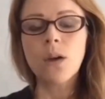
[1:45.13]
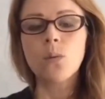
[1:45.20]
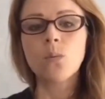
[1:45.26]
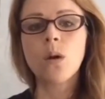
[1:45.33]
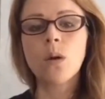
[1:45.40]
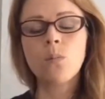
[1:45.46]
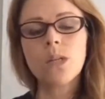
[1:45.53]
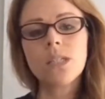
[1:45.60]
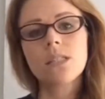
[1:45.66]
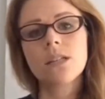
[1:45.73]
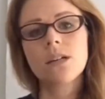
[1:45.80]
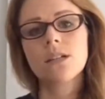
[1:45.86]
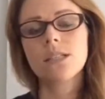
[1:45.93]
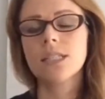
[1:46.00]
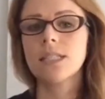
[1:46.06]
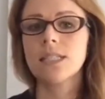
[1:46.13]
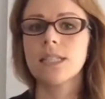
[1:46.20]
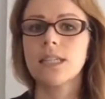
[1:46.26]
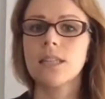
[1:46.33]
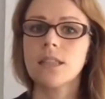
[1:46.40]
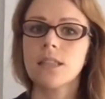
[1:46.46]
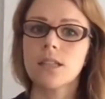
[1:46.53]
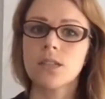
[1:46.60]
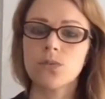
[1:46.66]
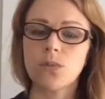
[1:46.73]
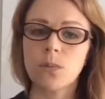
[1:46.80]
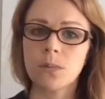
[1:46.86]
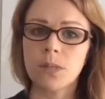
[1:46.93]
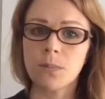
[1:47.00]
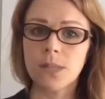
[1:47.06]
When we start to see things
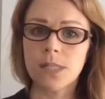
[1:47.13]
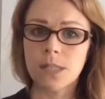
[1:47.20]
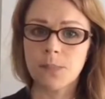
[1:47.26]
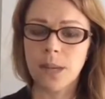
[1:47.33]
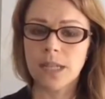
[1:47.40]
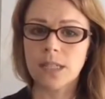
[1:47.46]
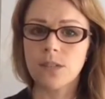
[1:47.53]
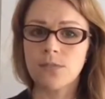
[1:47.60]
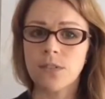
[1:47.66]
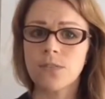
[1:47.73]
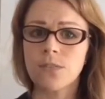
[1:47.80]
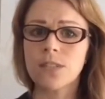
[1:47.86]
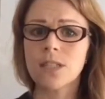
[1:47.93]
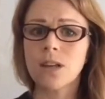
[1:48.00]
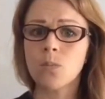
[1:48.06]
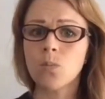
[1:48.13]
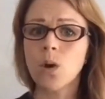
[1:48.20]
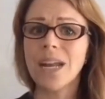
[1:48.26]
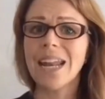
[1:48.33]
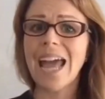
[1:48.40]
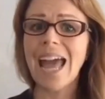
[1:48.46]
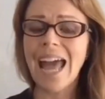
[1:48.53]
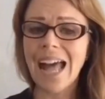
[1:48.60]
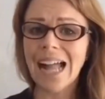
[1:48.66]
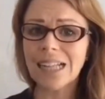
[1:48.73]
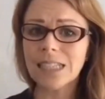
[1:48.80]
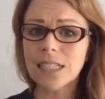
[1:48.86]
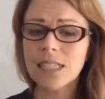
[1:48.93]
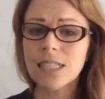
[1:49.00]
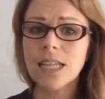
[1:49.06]
from the perspective of someone
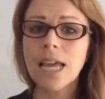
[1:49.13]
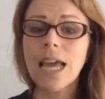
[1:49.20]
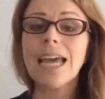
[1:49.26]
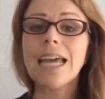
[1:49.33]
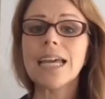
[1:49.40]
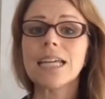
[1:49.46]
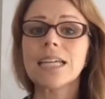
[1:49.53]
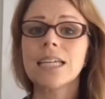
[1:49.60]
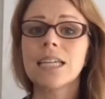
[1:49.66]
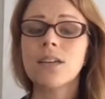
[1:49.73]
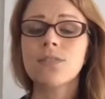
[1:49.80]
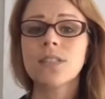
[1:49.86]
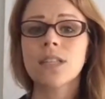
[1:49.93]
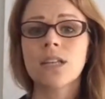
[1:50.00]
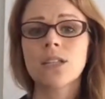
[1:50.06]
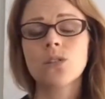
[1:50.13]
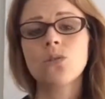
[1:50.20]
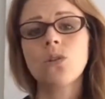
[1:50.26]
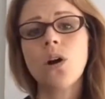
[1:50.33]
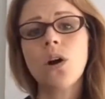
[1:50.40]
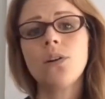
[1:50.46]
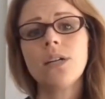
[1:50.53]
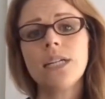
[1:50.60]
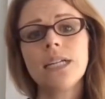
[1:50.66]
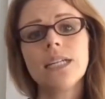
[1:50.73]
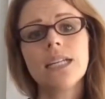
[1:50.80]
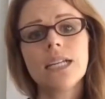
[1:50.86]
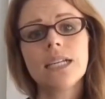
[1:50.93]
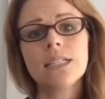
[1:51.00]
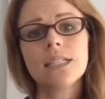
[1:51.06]
else, it gives us not only an
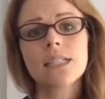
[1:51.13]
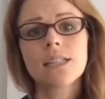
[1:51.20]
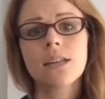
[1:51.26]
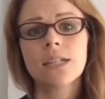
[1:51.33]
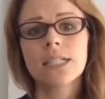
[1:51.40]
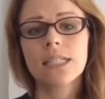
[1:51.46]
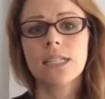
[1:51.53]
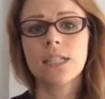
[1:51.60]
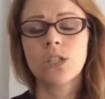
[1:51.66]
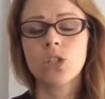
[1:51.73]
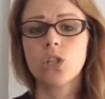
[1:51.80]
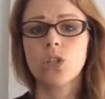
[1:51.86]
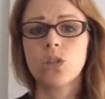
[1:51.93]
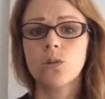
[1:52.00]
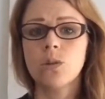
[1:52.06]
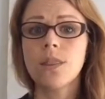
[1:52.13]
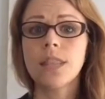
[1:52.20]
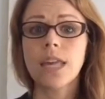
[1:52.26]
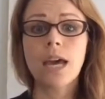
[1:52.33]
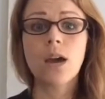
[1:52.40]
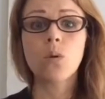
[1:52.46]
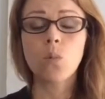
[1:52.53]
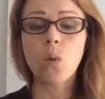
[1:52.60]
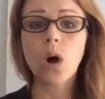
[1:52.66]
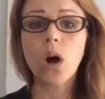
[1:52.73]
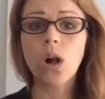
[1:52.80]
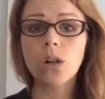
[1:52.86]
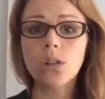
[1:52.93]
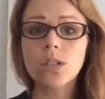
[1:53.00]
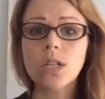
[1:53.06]
insight into their
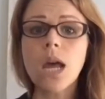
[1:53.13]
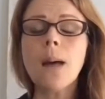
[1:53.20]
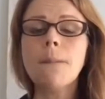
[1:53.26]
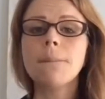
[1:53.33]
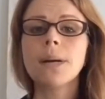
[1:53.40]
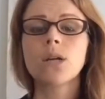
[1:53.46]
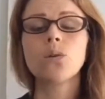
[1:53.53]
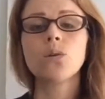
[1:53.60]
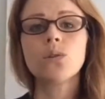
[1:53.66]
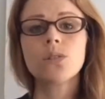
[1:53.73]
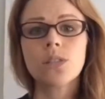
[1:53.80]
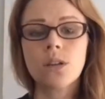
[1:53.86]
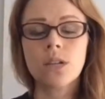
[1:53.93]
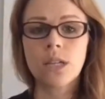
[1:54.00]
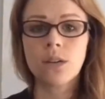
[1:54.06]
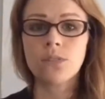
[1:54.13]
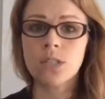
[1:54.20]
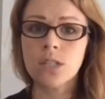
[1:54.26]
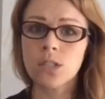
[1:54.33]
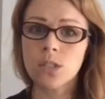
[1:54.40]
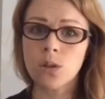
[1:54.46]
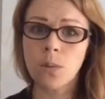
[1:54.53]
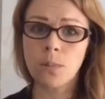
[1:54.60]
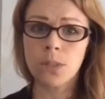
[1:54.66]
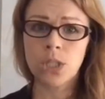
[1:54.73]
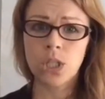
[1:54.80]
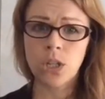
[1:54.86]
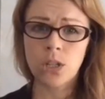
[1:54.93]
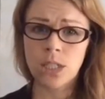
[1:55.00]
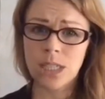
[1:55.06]
world, but it also gives us an
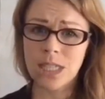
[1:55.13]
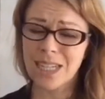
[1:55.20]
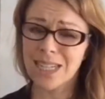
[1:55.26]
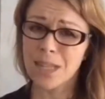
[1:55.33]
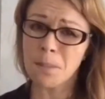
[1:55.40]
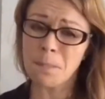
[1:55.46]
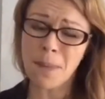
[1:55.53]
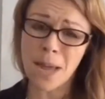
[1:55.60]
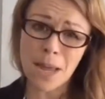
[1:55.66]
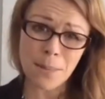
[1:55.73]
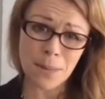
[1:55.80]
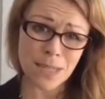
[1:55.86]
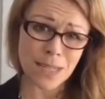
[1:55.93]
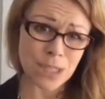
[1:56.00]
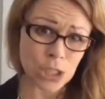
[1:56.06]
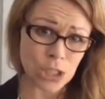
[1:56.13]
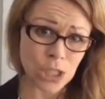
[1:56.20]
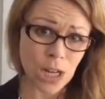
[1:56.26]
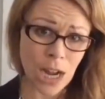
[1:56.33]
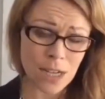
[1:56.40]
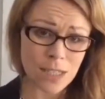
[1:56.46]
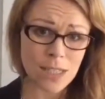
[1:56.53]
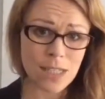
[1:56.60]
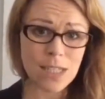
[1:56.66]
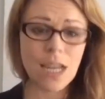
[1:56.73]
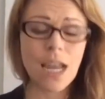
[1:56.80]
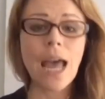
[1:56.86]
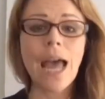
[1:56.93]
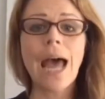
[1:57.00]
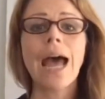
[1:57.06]
opportunity to maybe adjust
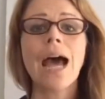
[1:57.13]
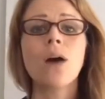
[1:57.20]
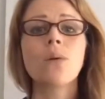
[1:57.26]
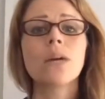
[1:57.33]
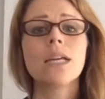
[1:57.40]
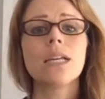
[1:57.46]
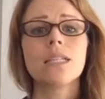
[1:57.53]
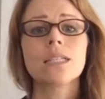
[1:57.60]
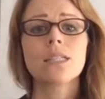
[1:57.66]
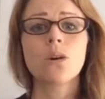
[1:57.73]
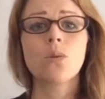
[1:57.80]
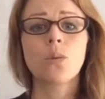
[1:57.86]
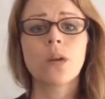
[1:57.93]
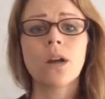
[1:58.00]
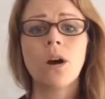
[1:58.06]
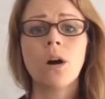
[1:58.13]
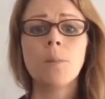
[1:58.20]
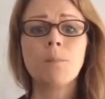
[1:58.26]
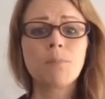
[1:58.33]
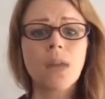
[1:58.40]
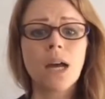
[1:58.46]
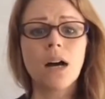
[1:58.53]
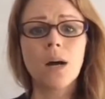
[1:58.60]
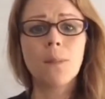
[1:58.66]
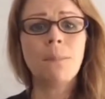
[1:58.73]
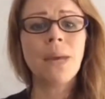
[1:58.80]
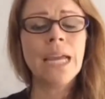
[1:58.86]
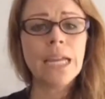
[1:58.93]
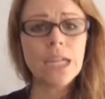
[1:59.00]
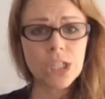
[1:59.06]
how it is that we are uh,
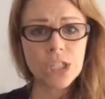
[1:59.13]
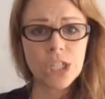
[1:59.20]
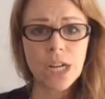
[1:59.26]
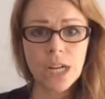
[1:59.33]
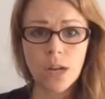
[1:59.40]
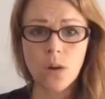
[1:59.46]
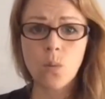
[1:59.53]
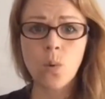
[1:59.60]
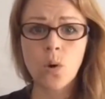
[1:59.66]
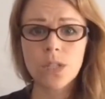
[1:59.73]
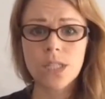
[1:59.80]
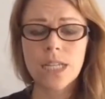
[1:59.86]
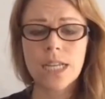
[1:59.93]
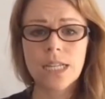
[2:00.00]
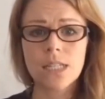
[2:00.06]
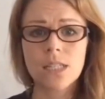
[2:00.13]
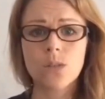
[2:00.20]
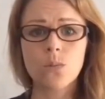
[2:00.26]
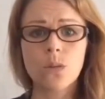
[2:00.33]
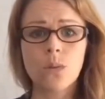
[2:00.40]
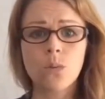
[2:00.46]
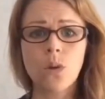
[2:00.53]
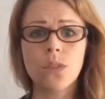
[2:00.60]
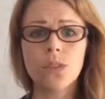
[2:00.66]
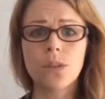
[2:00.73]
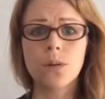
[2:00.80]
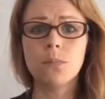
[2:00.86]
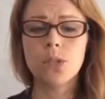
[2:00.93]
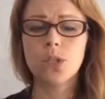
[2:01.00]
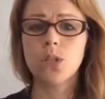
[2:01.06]
pitching what it is that we want
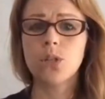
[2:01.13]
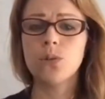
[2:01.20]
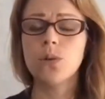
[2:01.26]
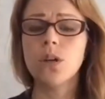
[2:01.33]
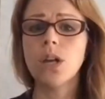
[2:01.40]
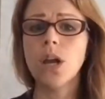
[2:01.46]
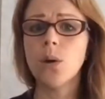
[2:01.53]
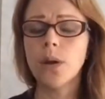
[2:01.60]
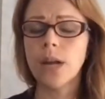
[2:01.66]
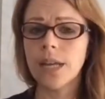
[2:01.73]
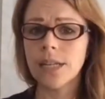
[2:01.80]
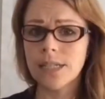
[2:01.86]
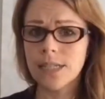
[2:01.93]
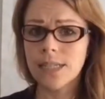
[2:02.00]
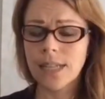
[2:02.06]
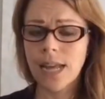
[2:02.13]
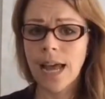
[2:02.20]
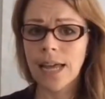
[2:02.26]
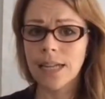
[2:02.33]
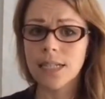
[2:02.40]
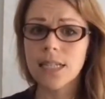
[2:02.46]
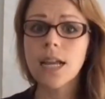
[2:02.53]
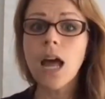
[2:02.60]
them to know and understand,